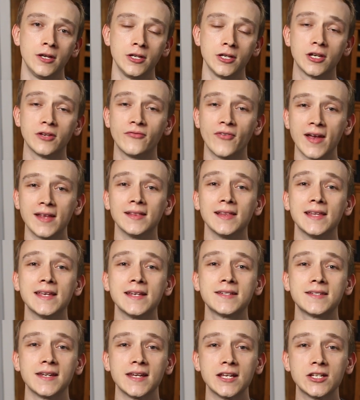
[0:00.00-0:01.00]
You can find
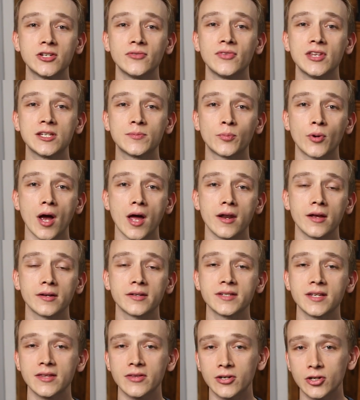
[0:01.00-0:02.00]
links to each of these
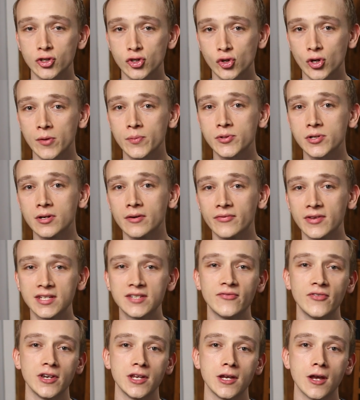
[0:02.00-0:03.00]
products in the description of this
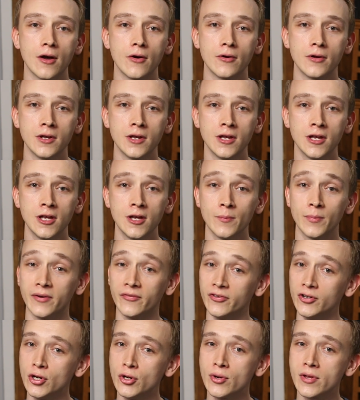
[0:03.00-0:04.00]
video. But if
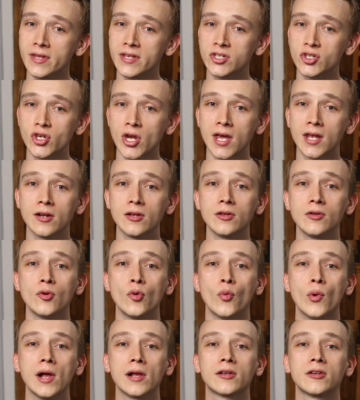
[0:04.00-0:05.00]
you're new to this channel,
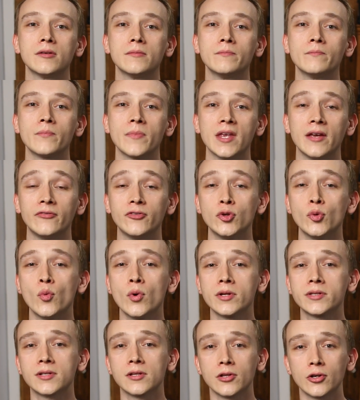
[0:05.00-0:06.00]
welcome. If you
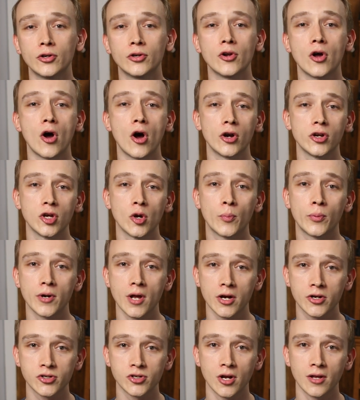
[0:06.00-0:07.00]
want to learn audio
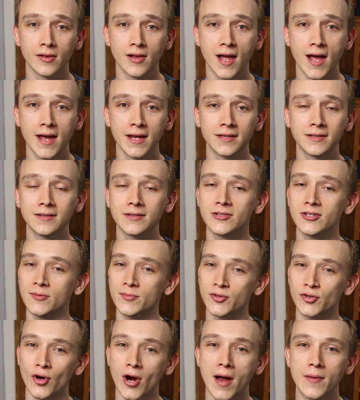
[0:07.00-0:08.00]
production online,
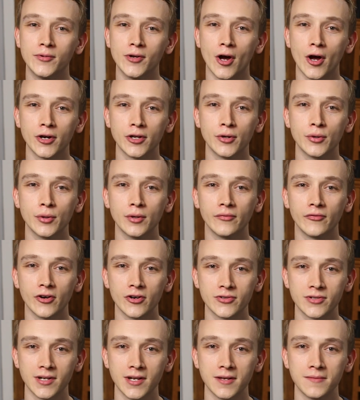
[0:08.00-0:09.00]
subscribe to Audio
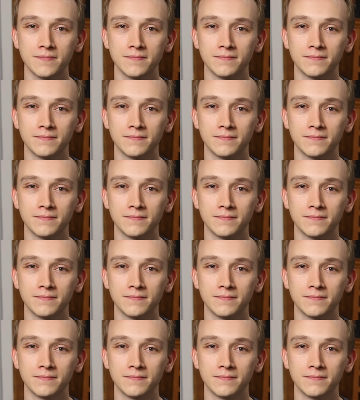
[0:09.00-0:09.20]
University.